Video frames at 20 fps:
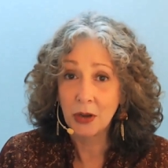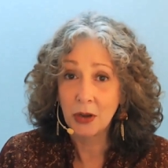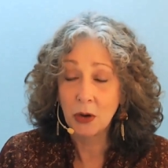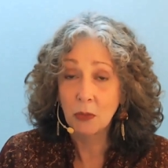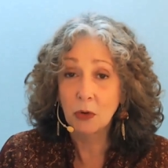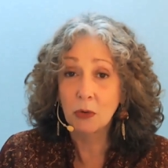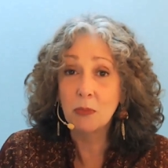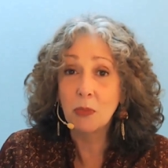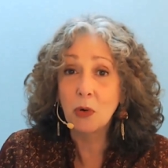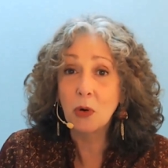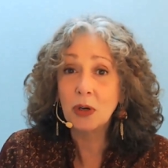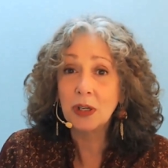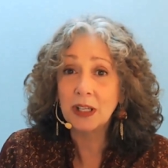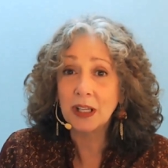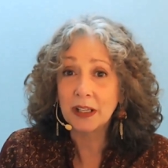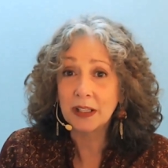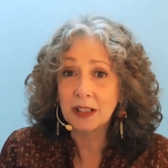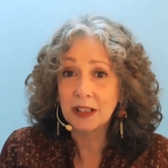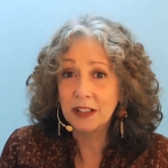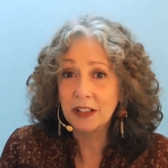we're more
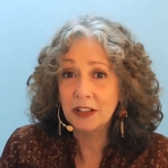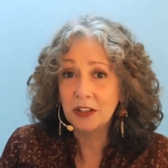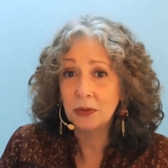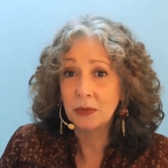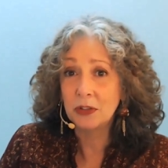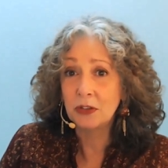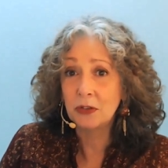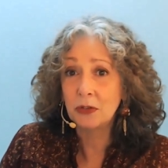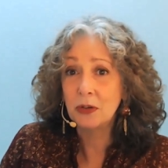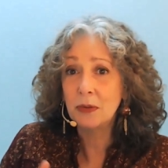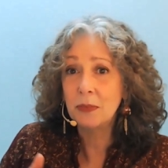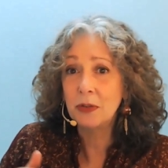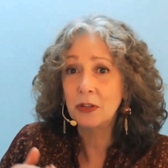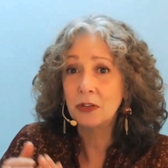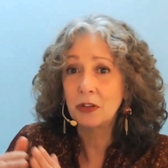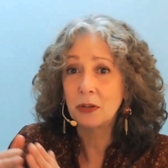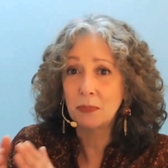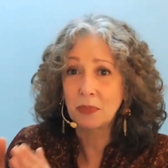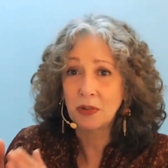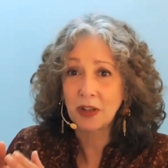likely to attribute
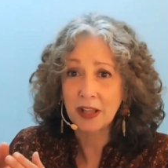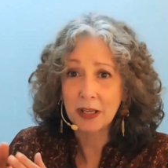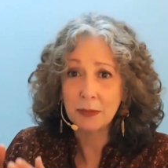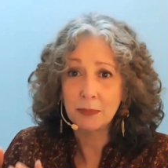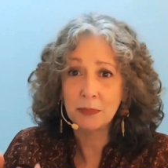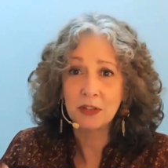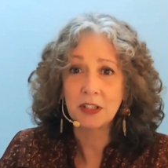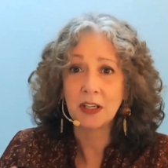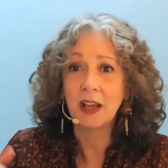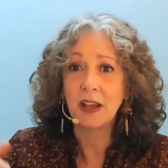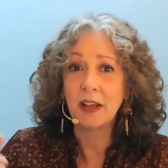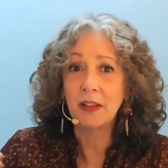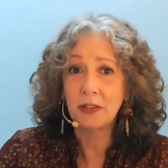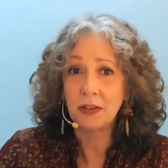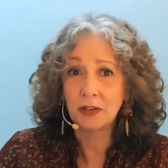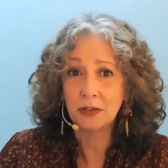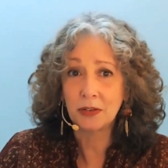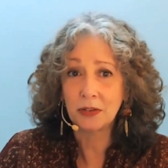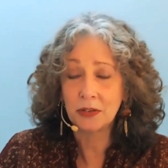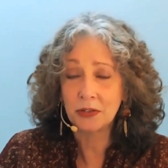the blame to
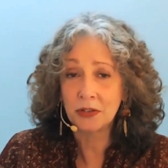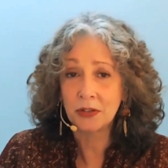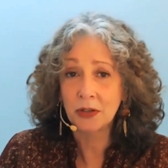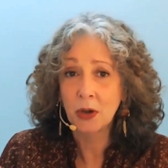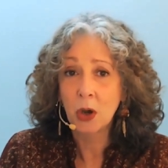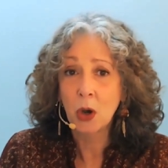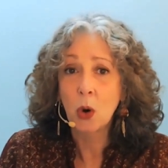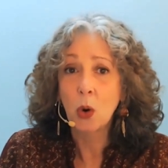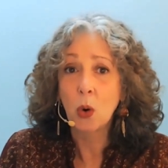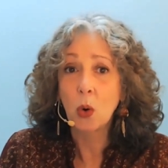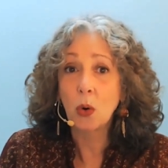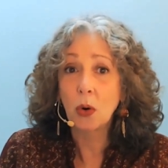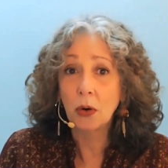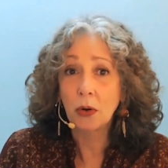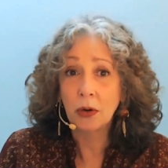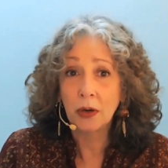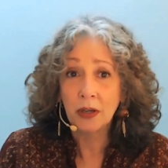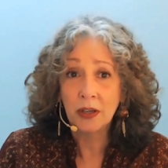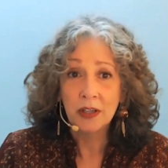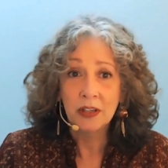others
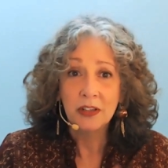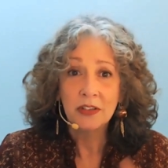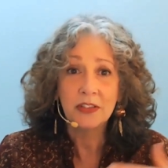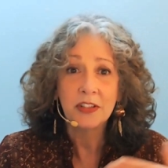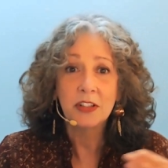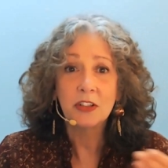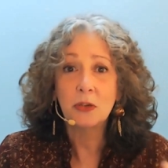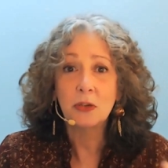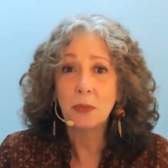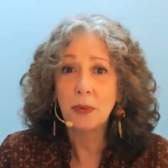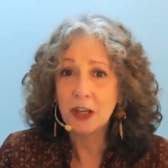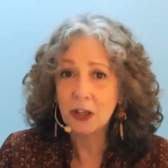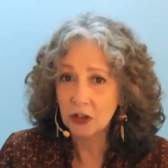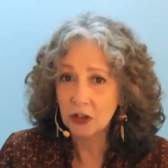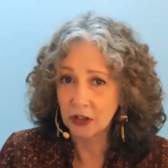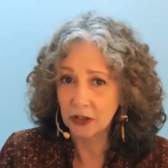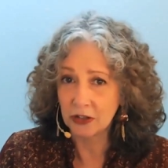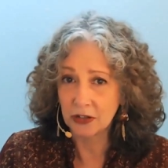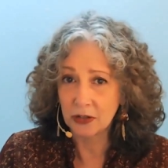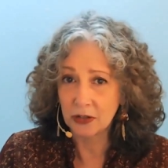or
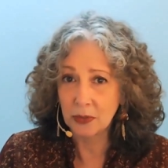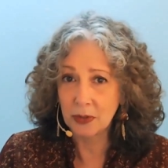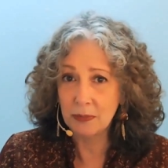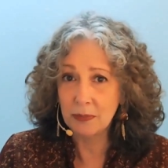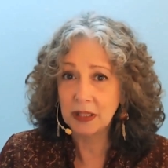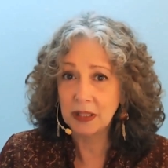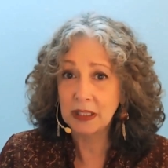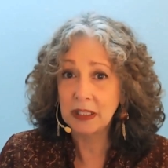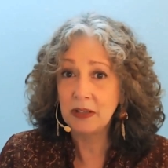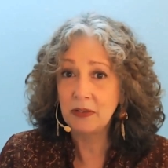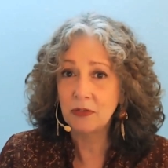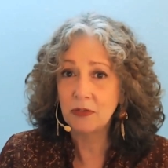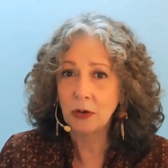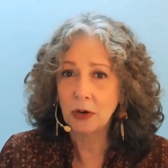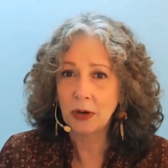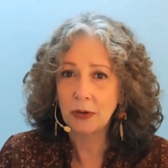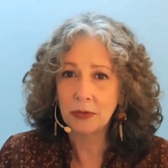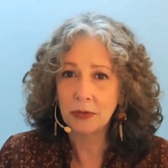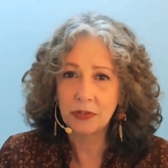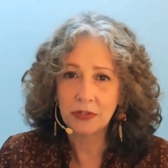situations we believe are
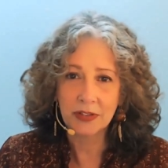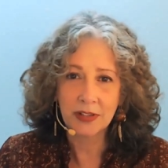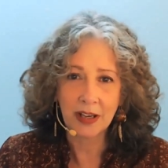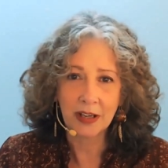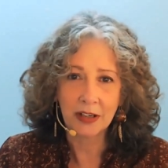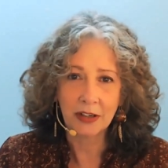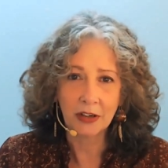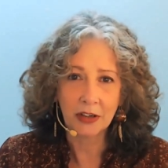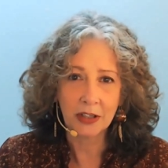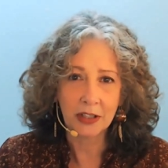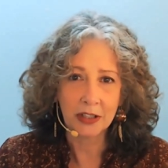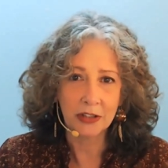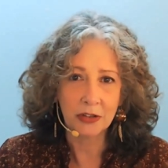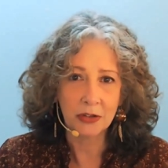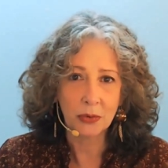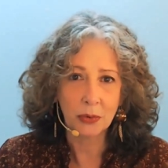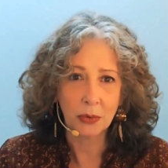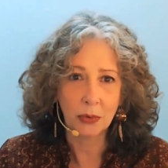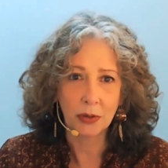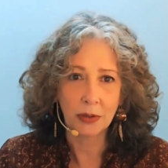outside our
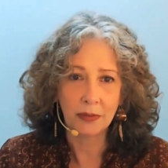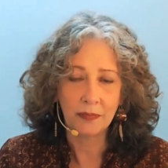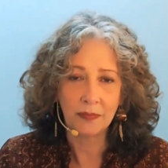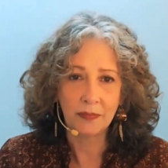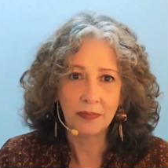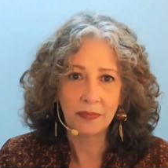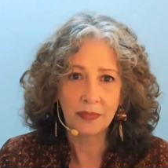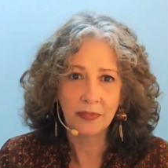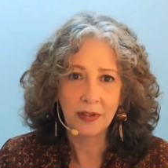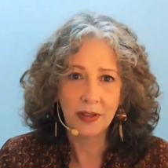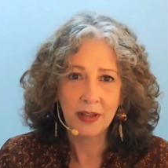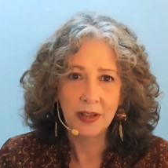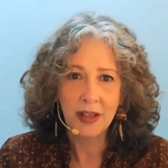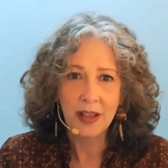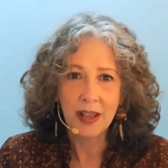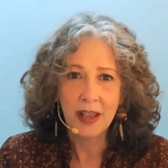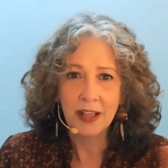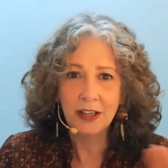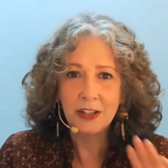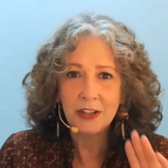control.
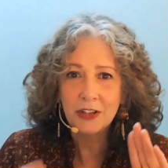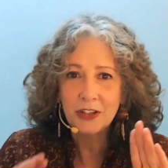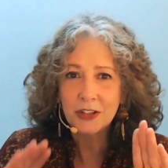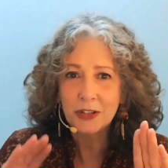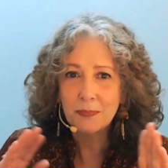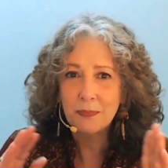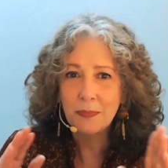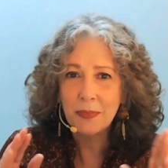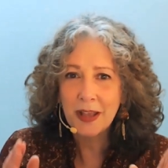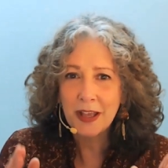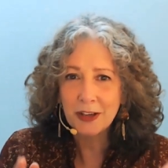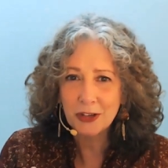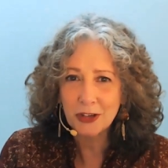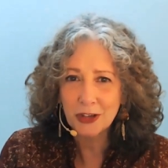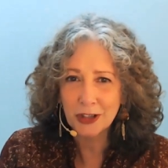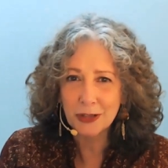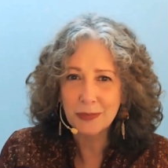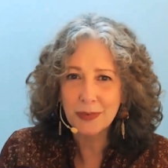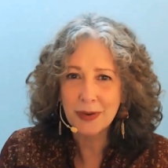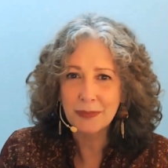And
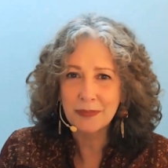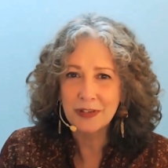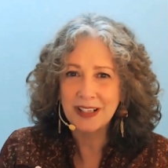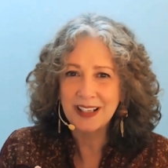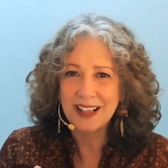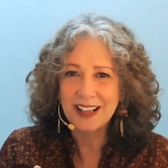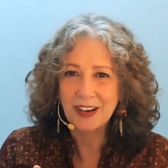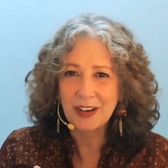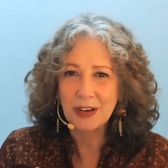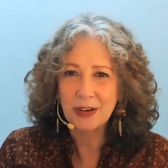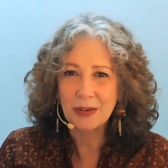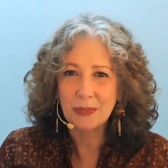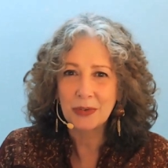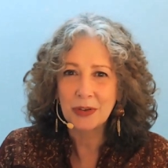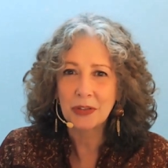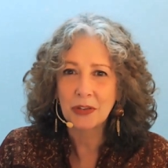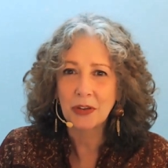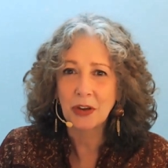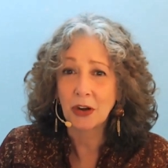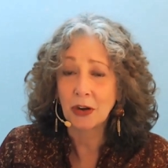especially when we layer it
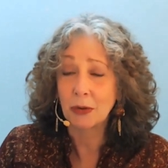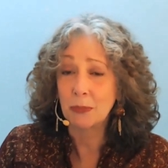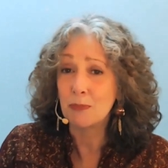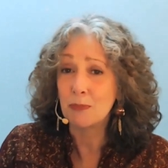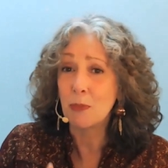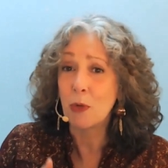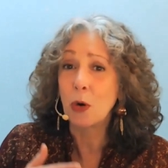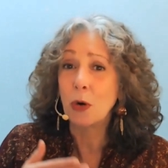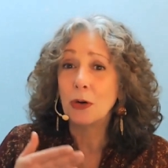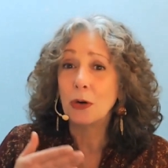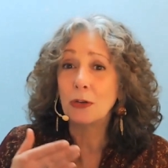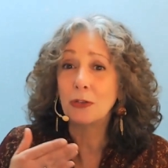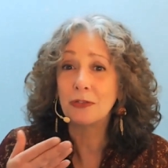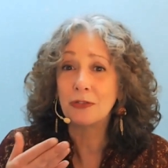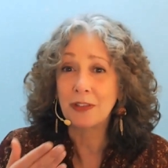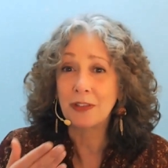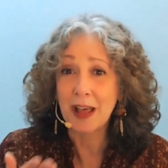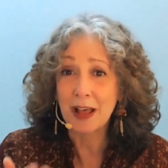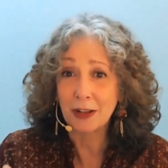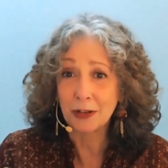with our moral
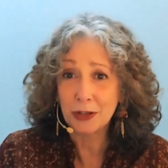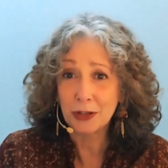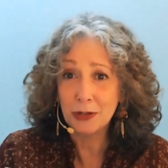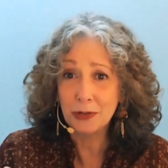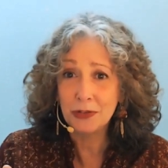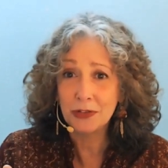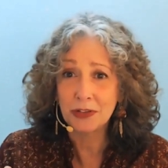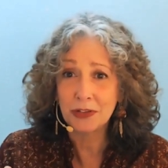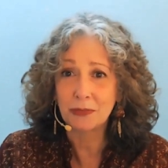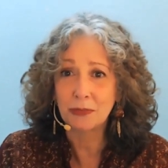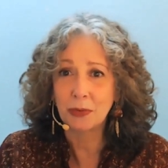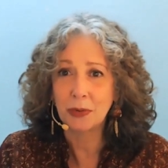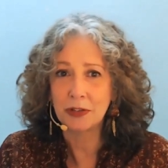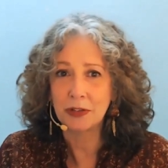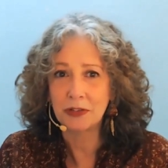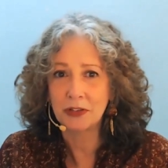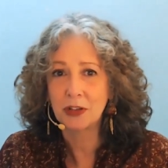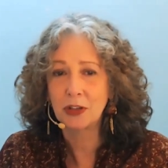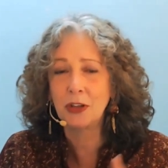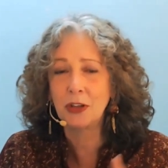values of
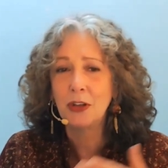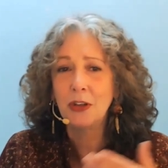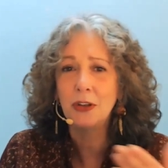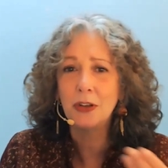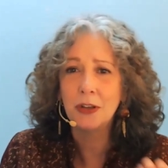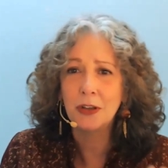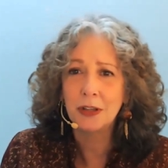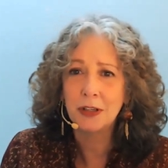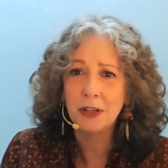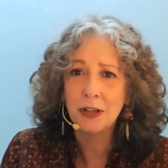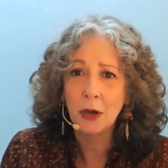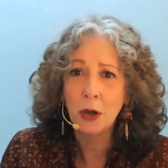what's good